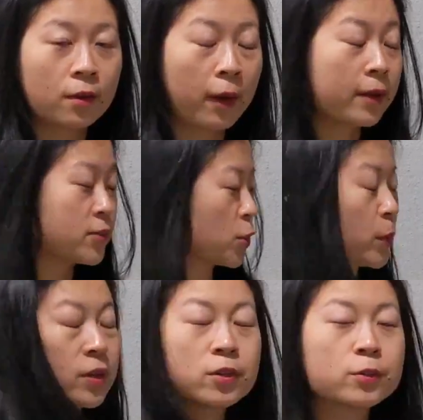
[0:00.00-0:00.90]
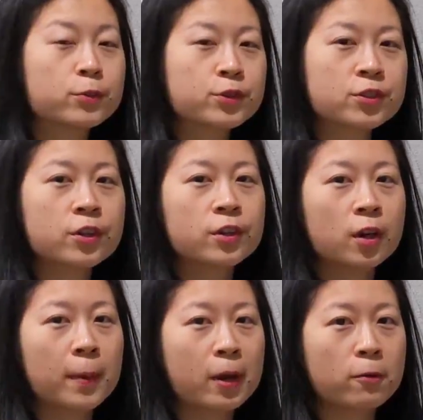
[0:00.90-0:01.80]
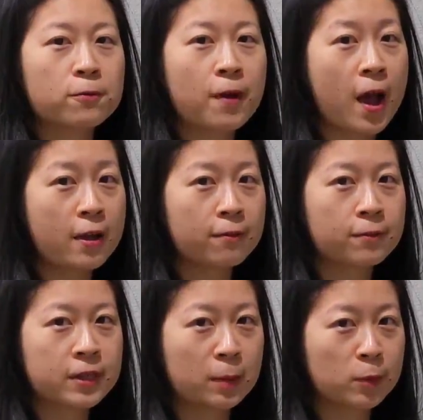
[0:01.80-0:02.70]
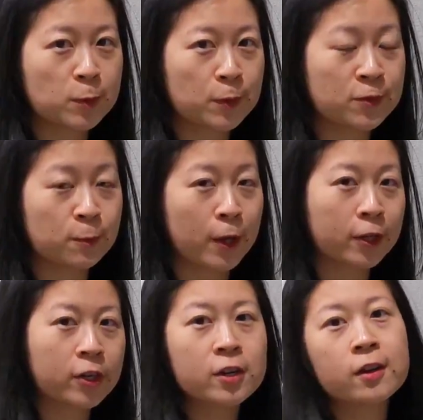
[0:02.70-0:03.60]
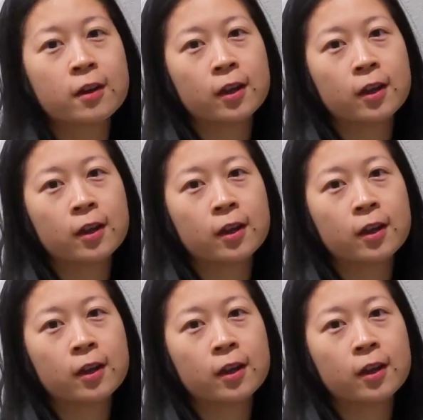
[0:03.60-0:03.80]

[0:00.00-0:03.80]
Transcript: Okay, so we used about 5 tablespoons of butter